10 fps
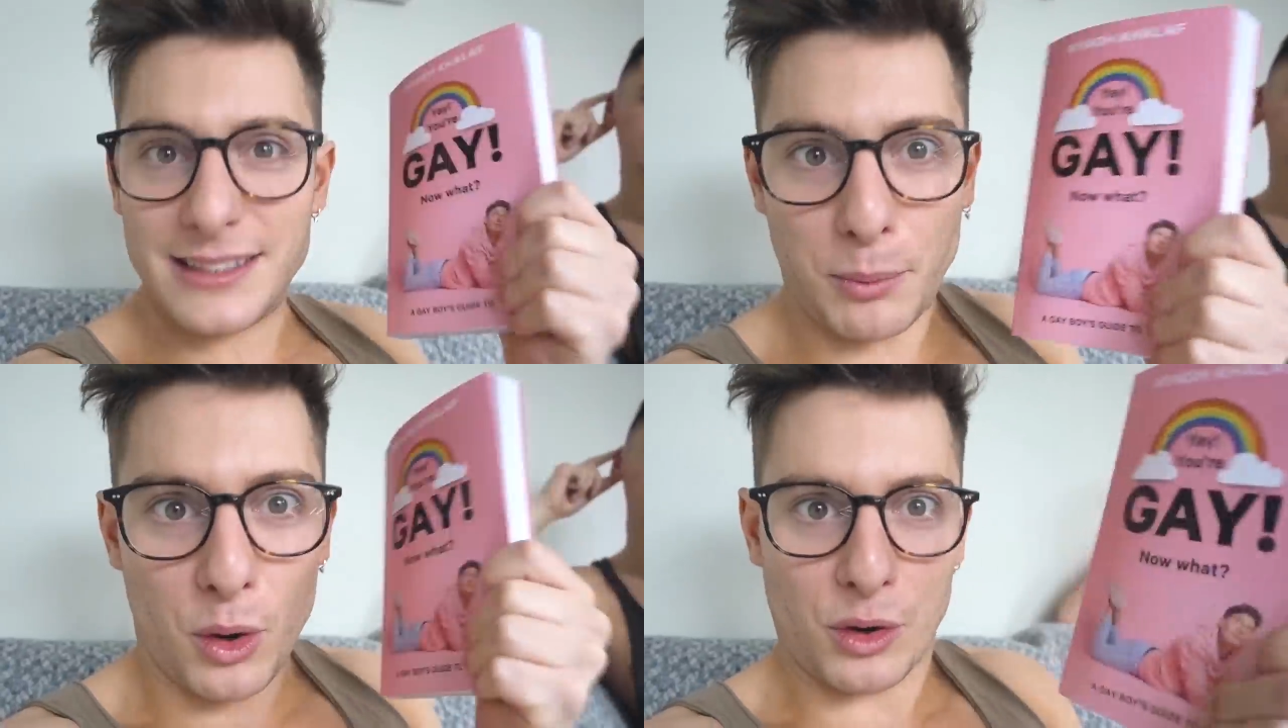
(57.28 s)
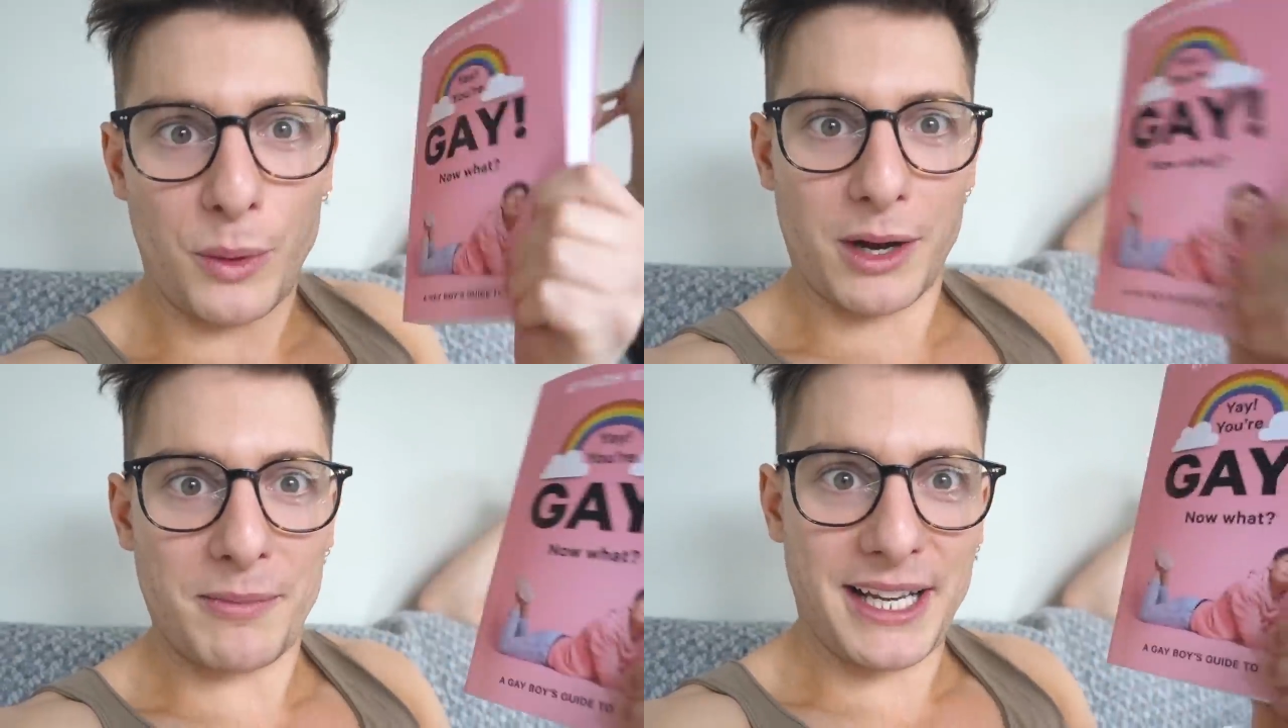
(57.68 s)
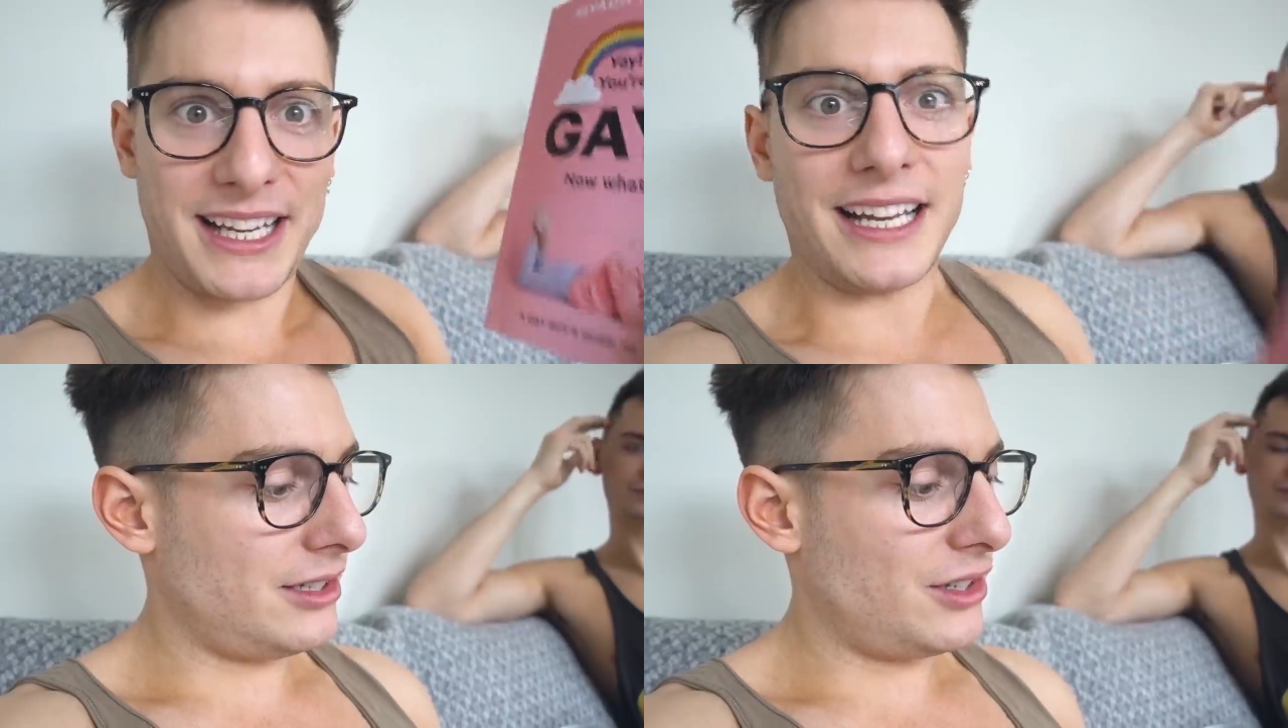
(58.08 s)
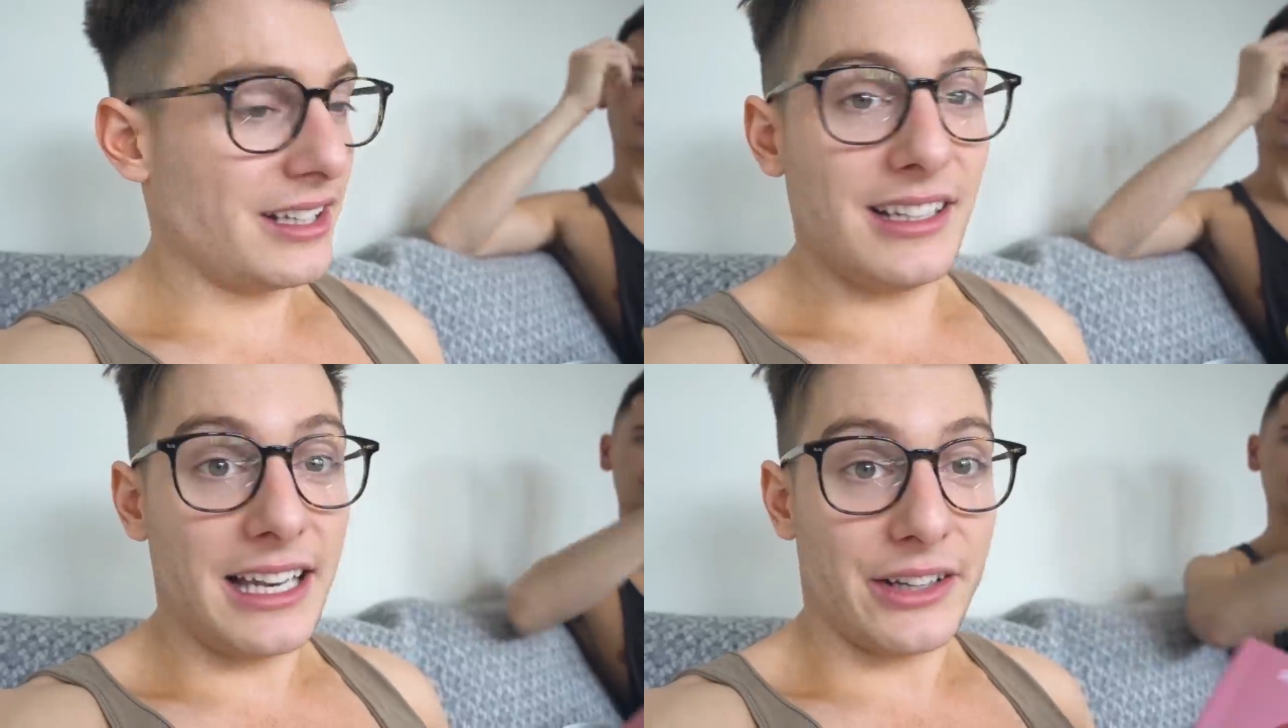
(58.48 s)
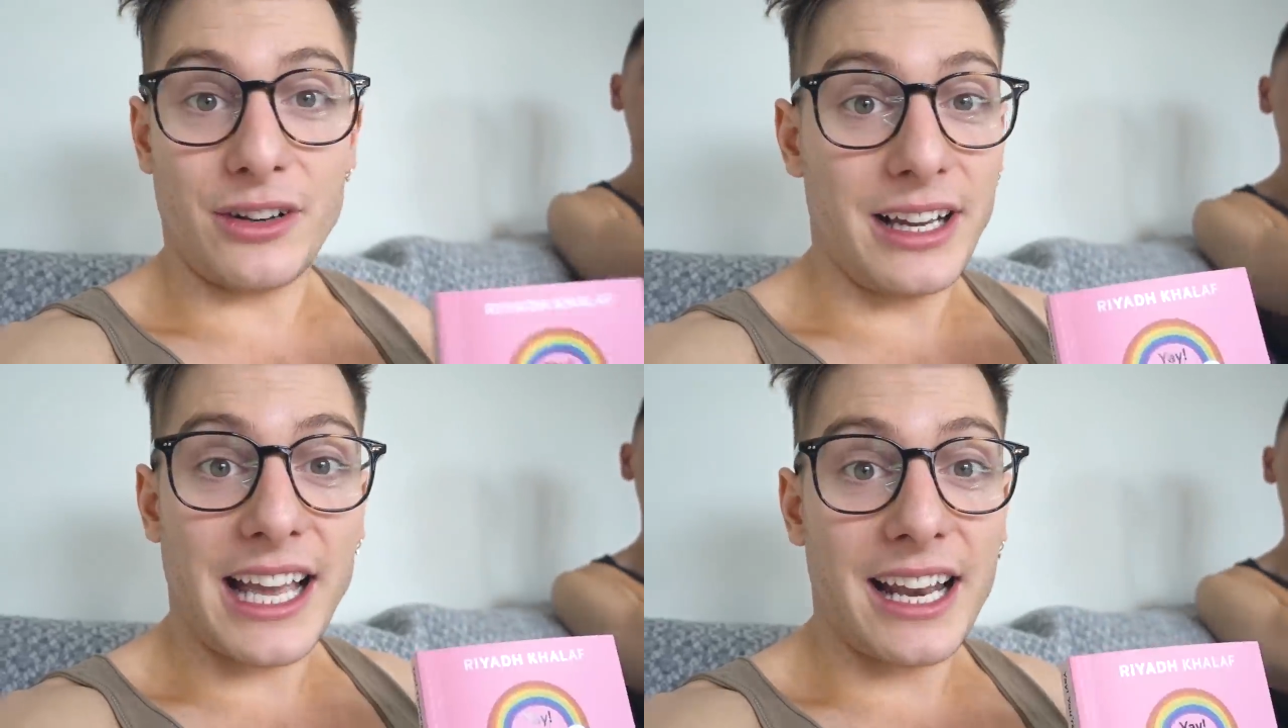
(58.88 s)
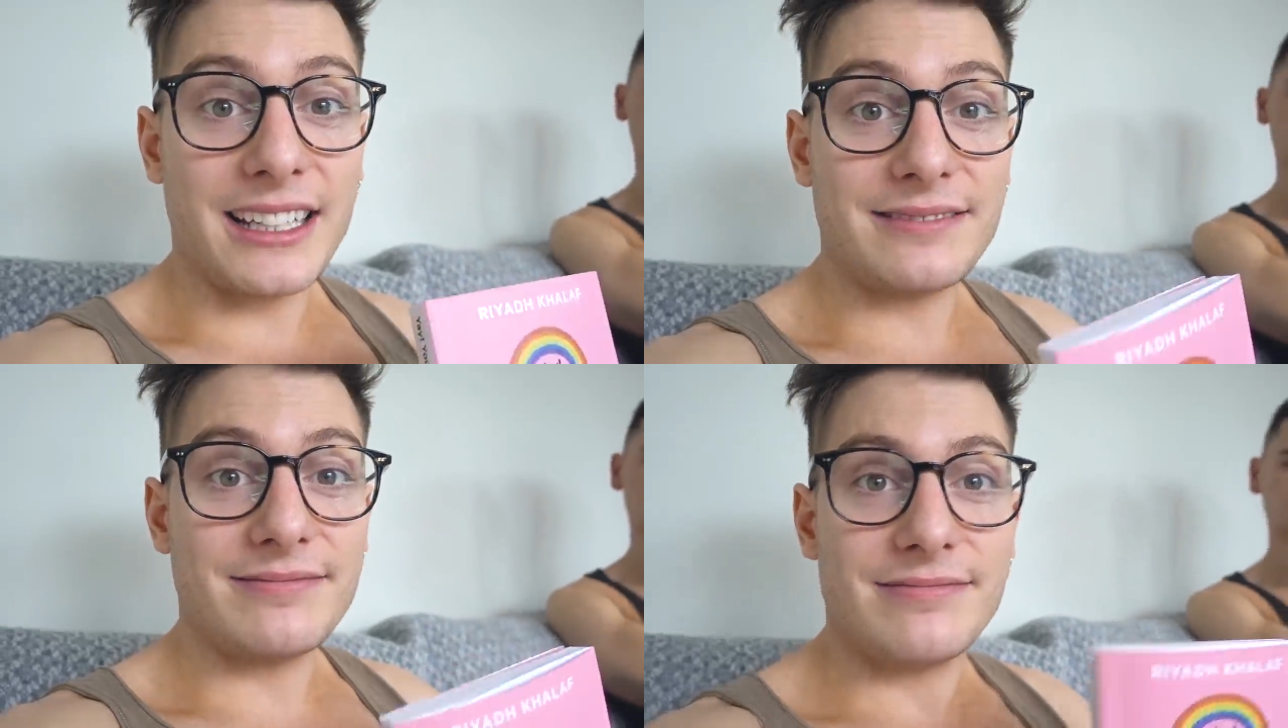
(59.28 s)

Support queer media. You can literally get it